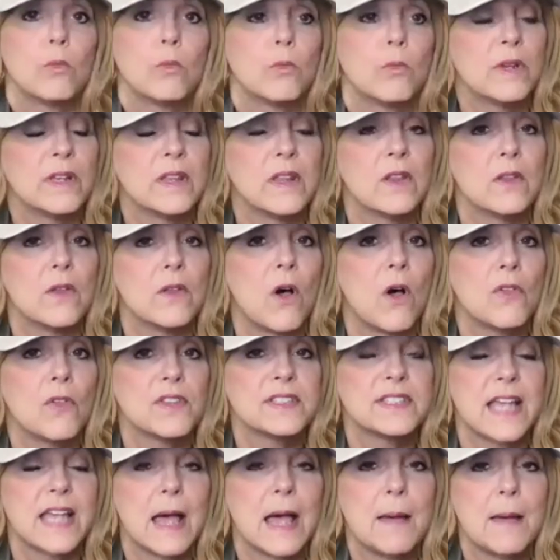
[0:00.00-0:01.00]
when all
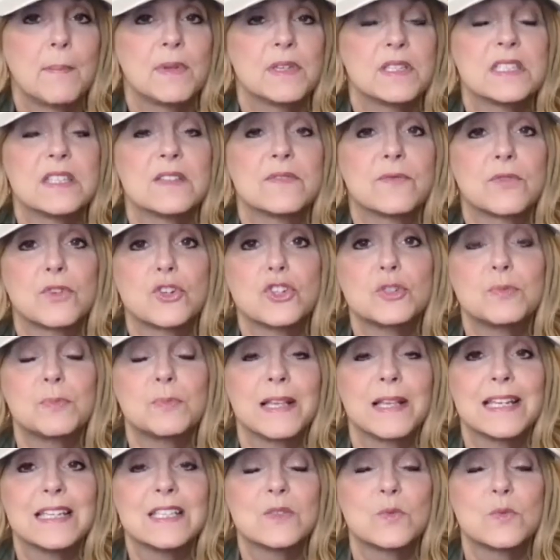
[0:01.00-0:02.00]
this happens, the first
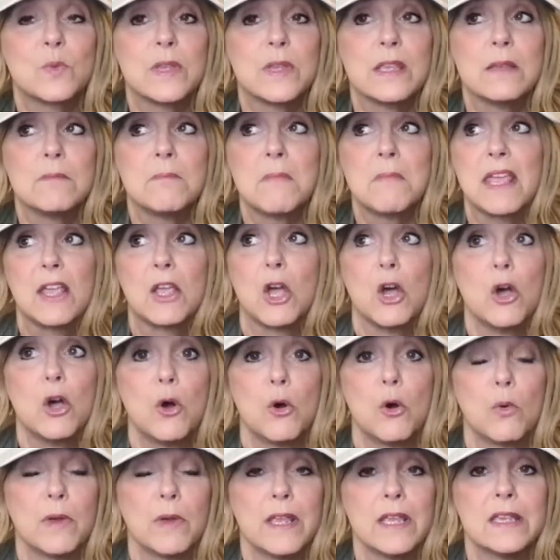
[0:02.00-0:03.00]
place we may
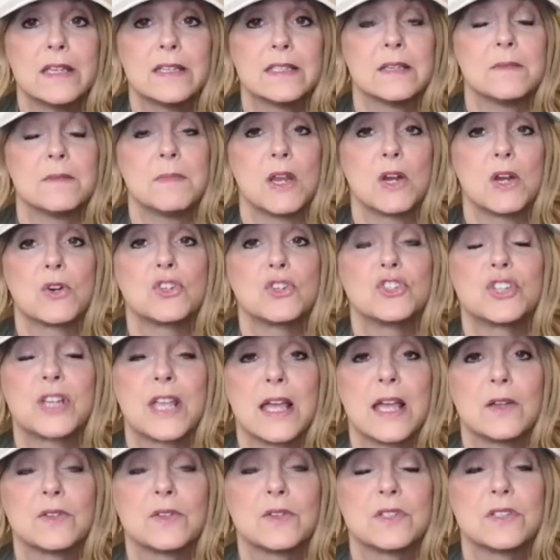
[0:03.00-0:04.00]
go is a marriage
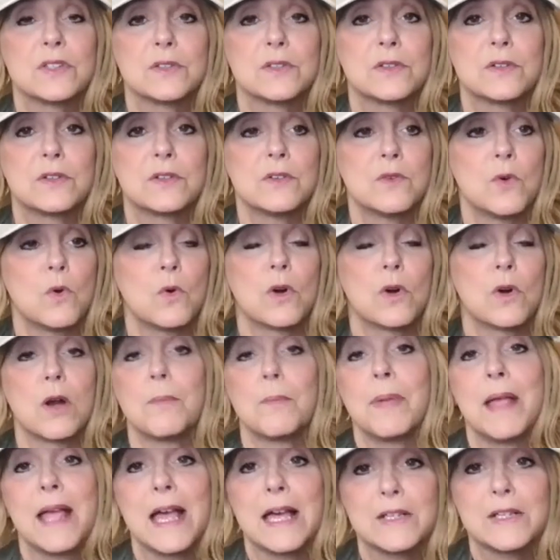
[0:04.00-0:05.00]
counselor or a
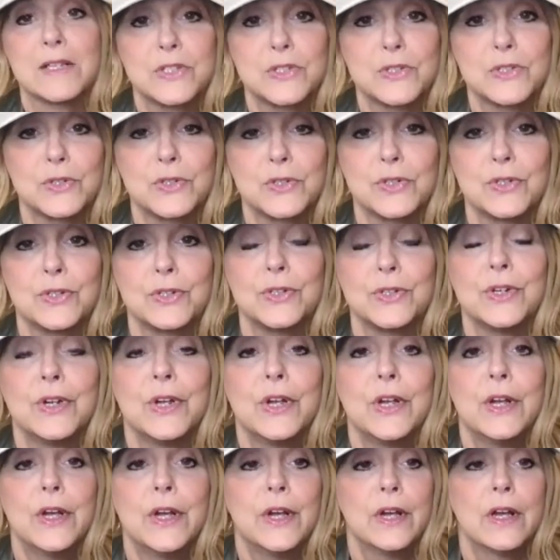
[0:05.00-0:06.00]
pastor,
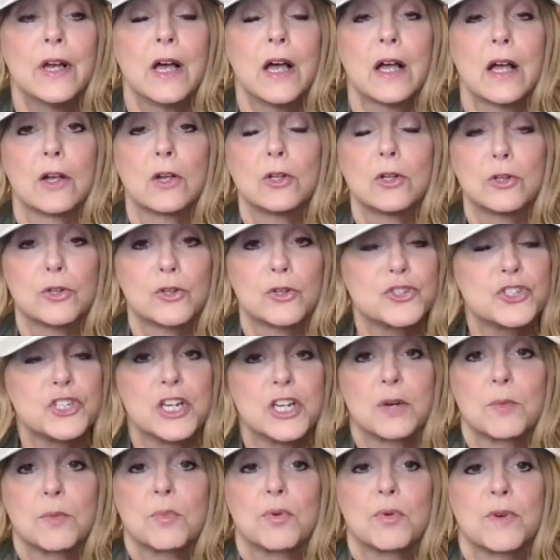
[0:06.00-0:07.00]
clergy
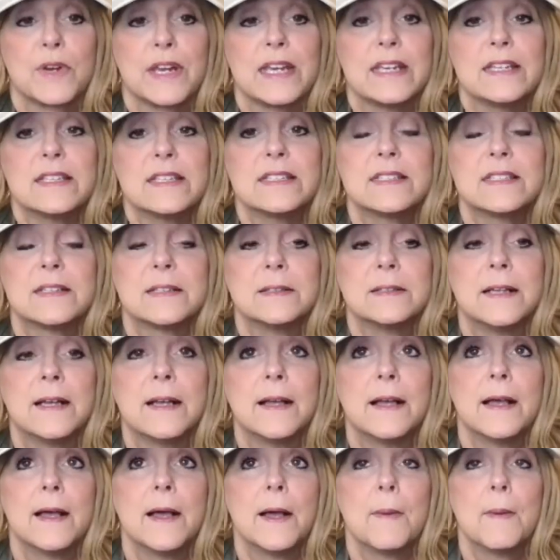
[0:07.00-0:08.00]
or priest.
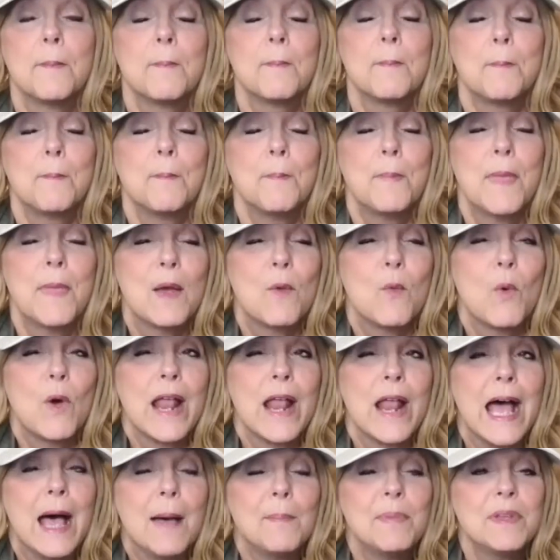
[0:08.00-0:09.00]
And what
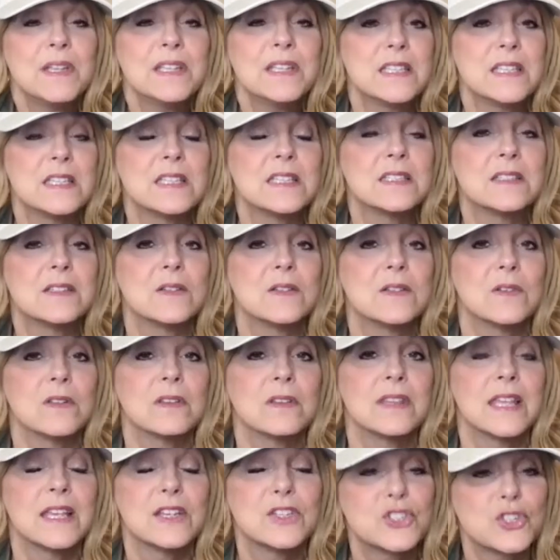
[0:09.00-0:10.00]
happens is
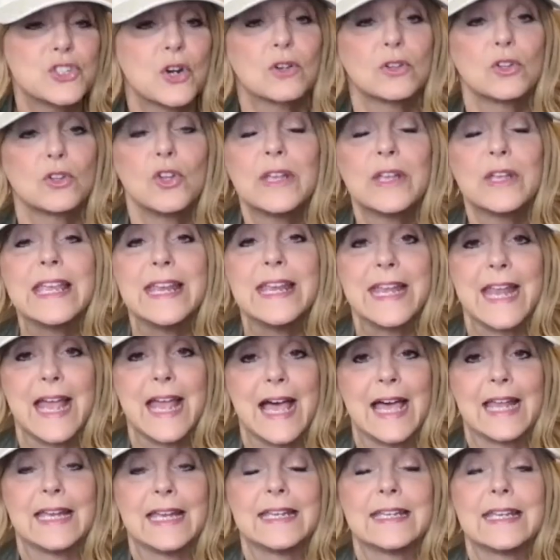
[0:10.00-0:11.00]
they start looking
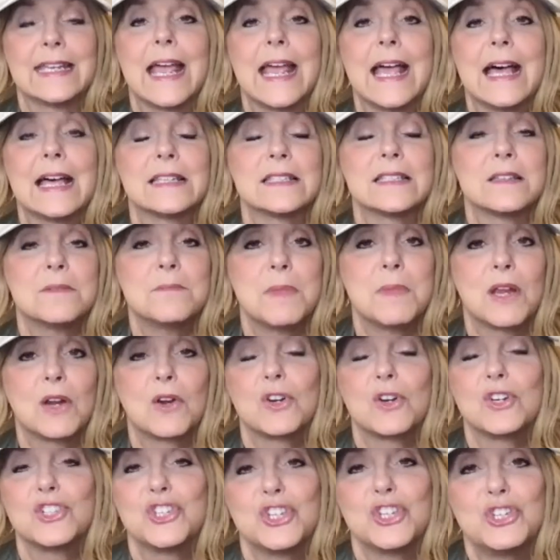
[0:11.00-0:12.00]
at it as a
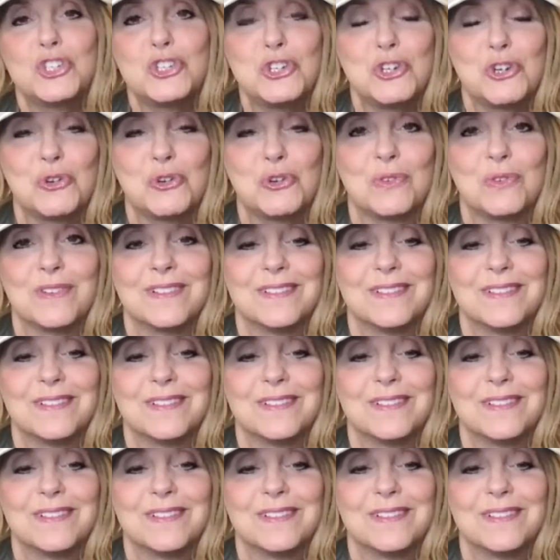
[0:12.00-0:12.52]
marriage issue.